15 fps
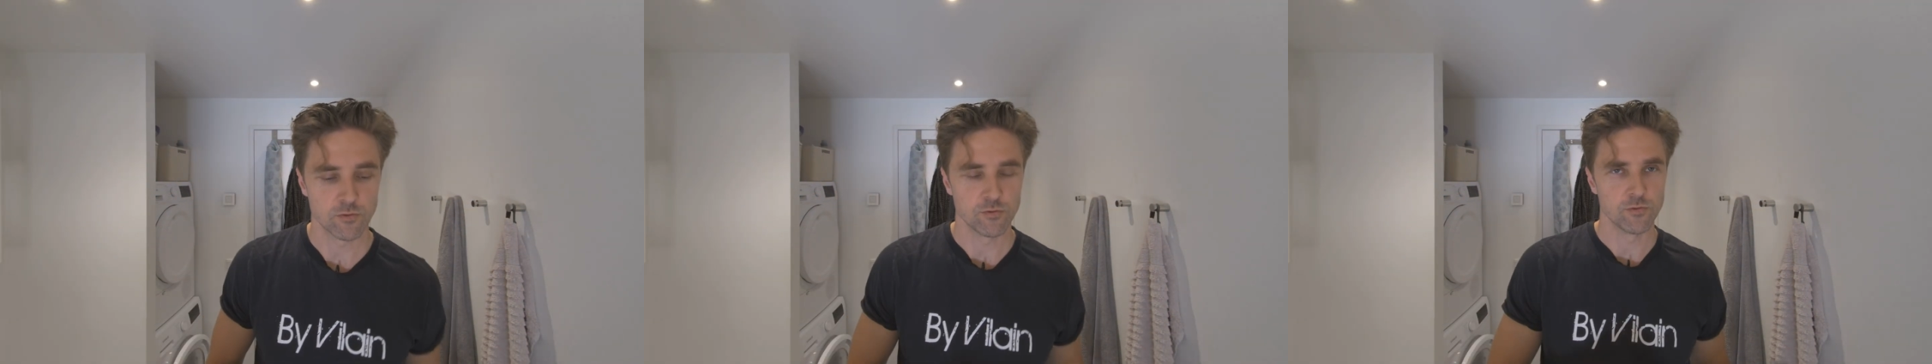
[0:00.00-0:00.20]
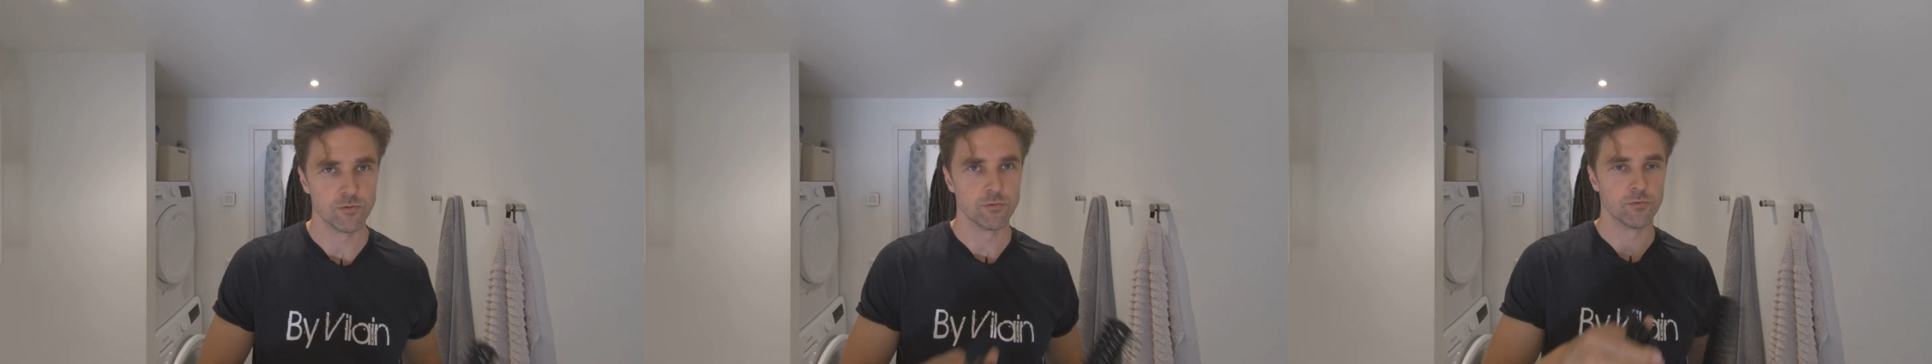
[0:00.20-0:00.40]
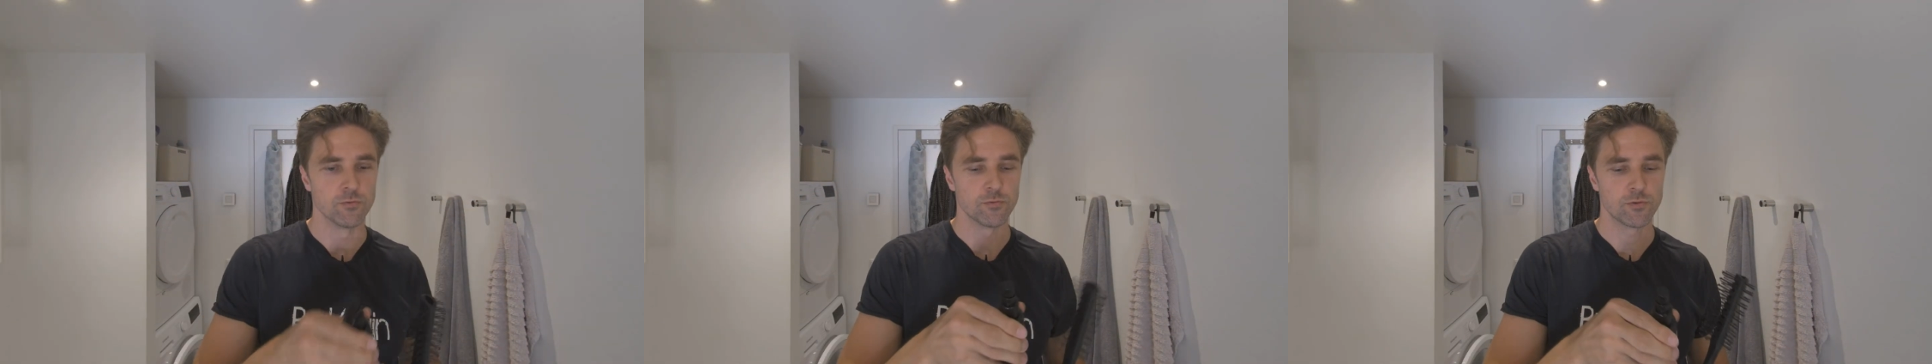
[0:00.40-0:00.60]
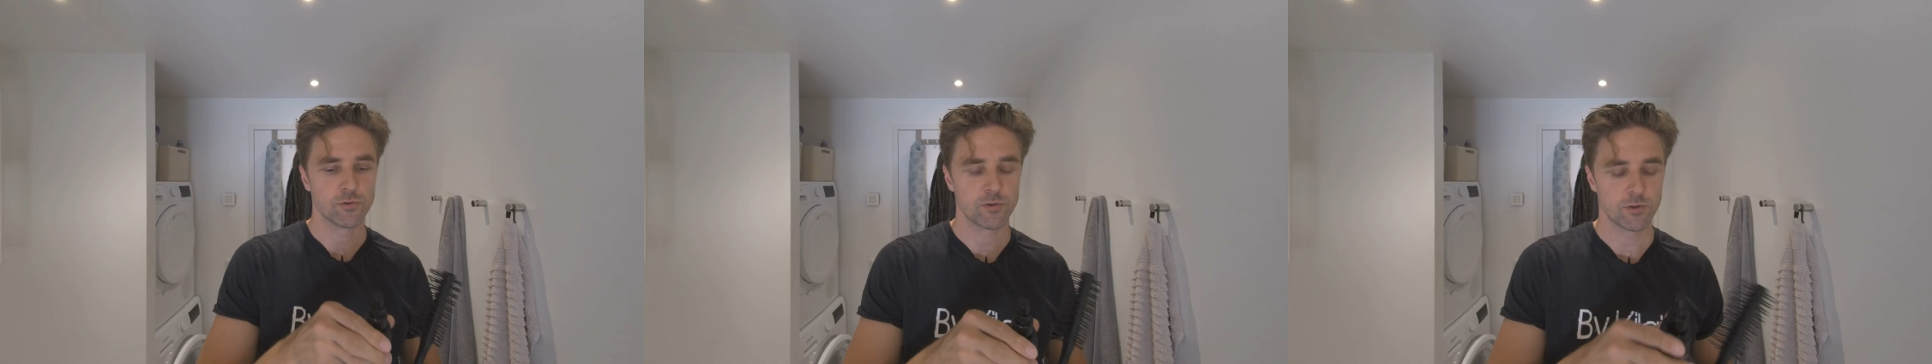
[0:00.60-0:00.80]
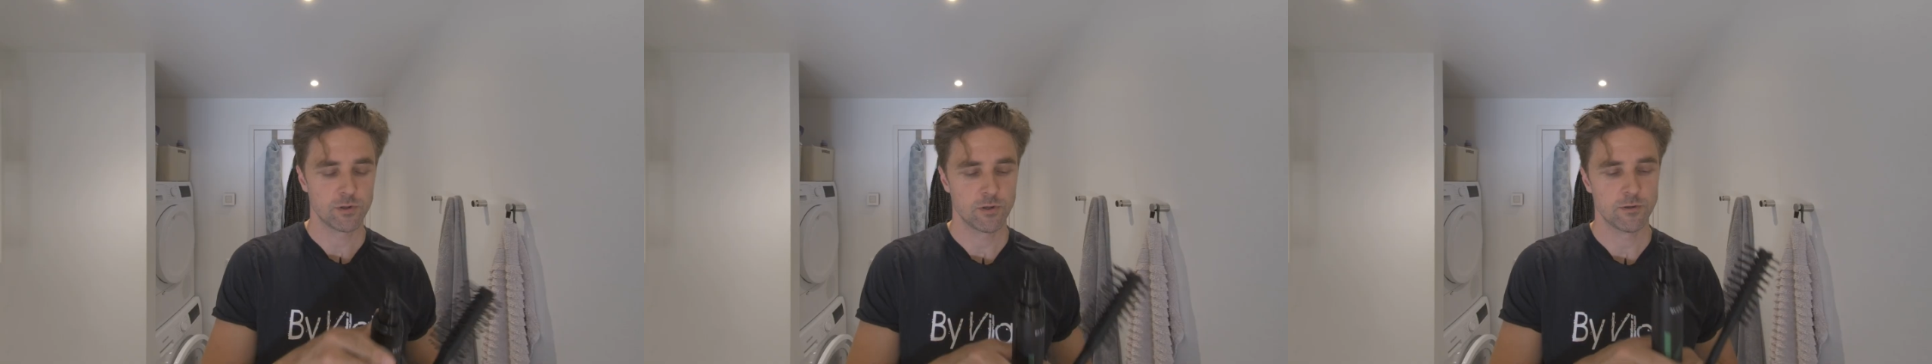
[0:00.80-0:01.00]

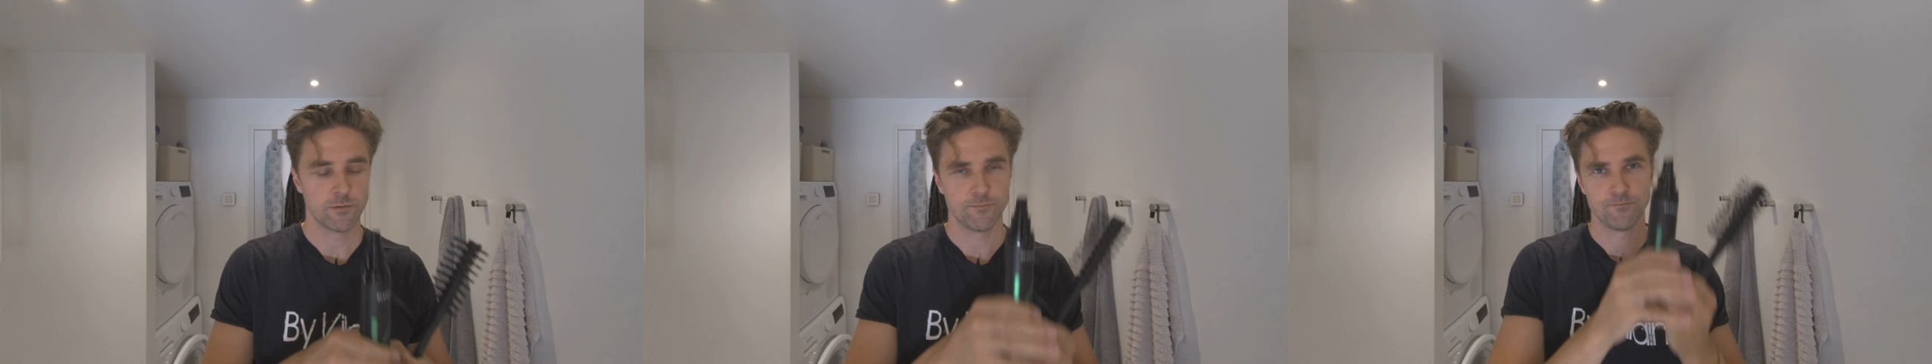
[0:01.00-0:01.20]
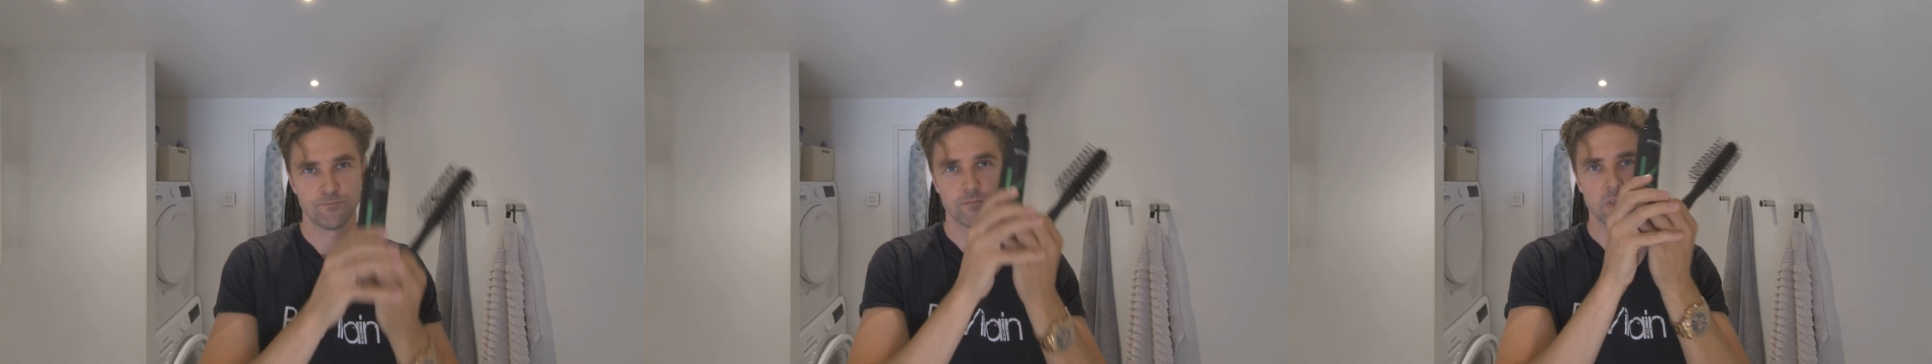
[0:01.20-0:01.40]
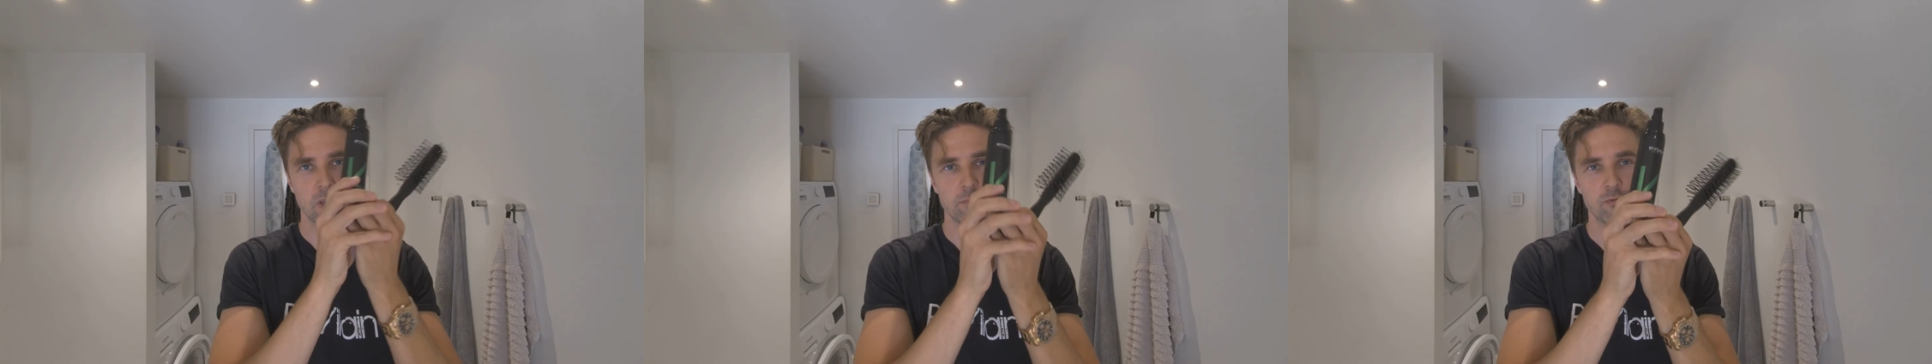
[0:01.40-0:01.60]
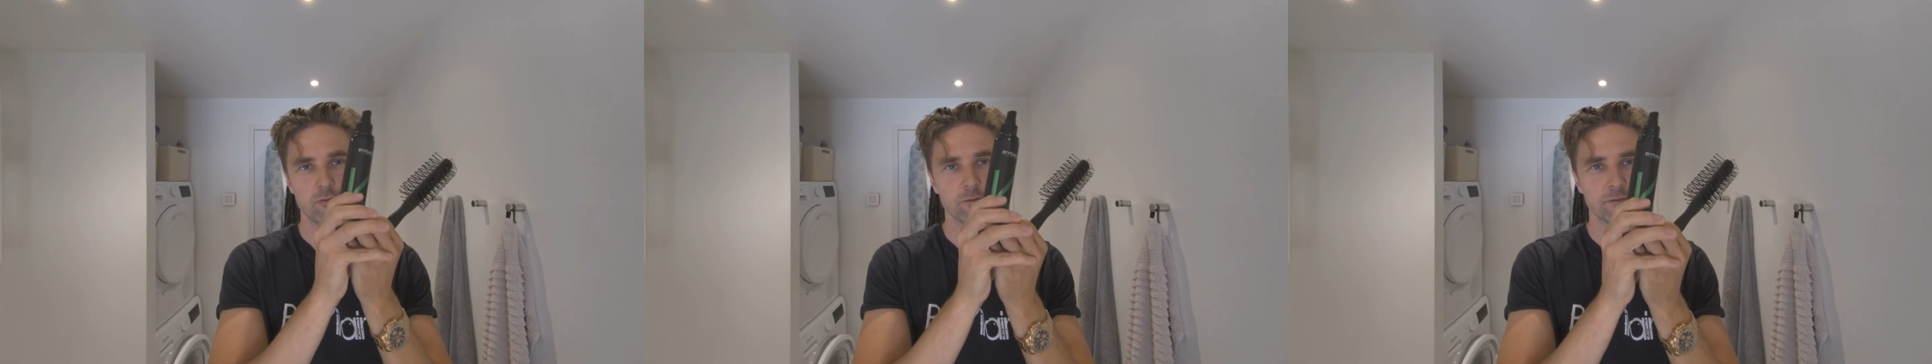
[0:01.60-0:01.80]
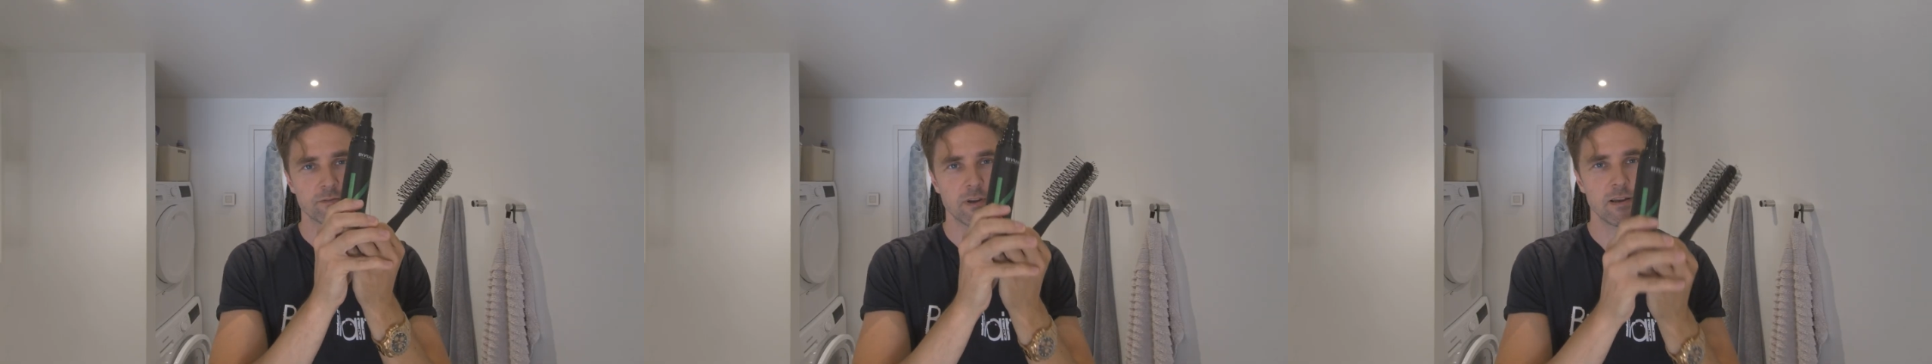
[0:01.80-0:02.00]
use a
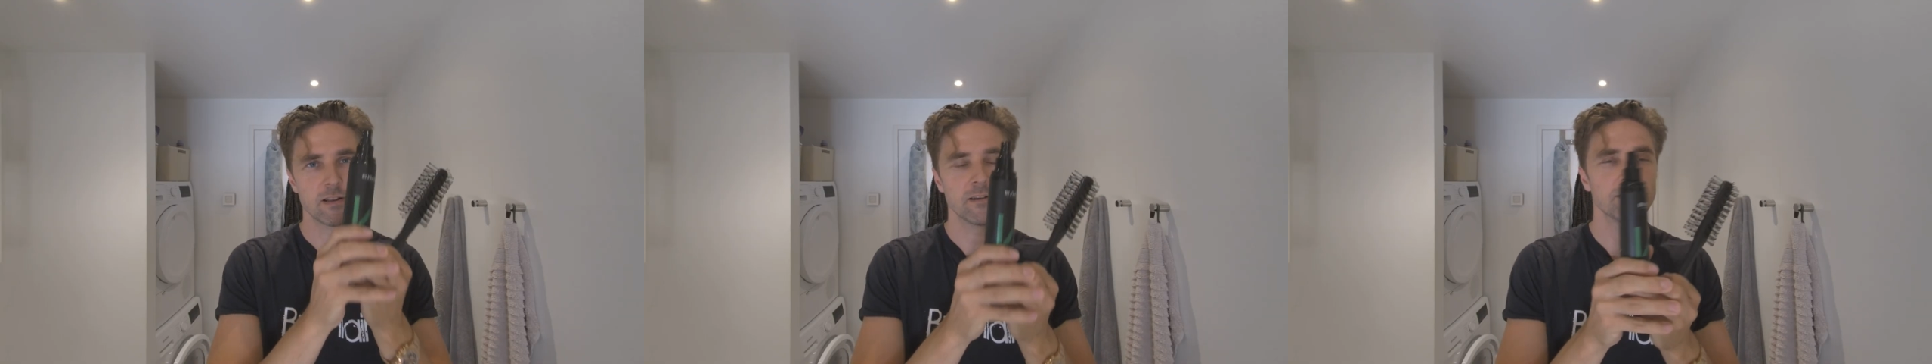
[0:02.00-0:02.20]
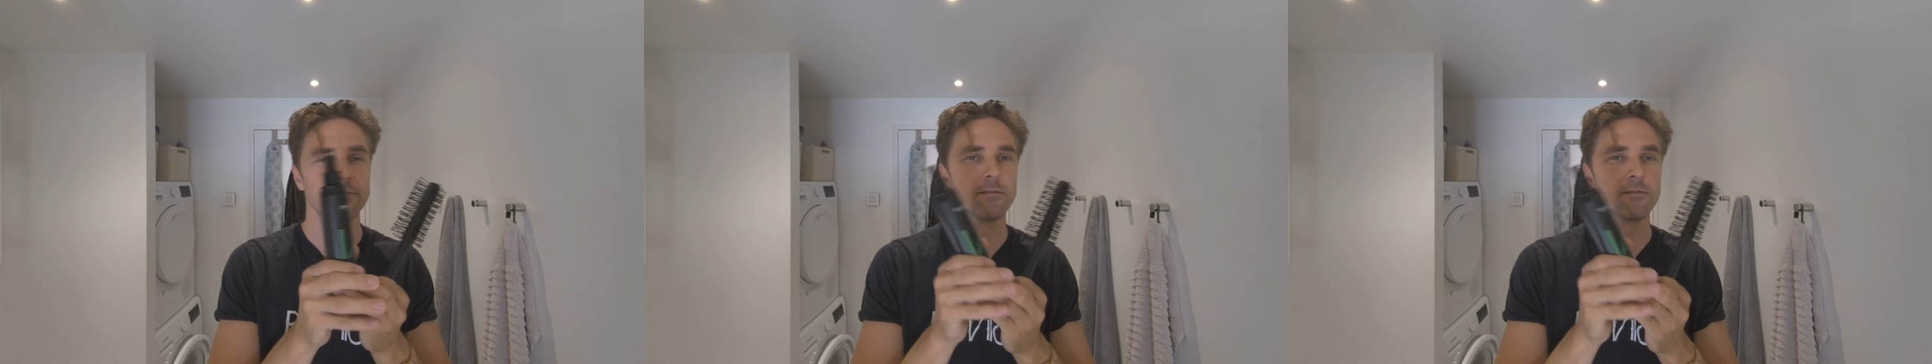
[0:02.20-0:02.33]
pre-styler.